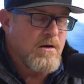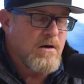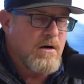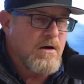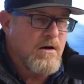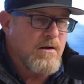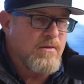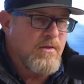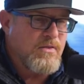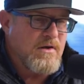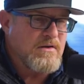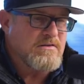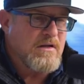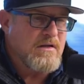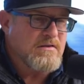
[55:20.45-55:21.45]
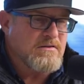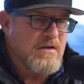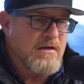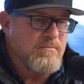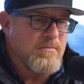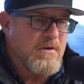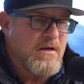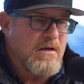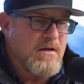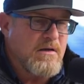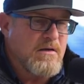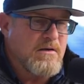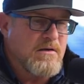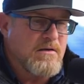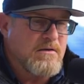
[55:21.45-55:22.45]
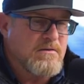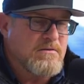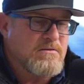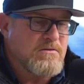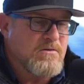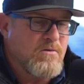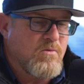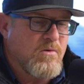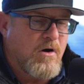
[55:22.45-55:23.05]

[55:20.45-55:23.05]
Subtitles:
the things that excite me is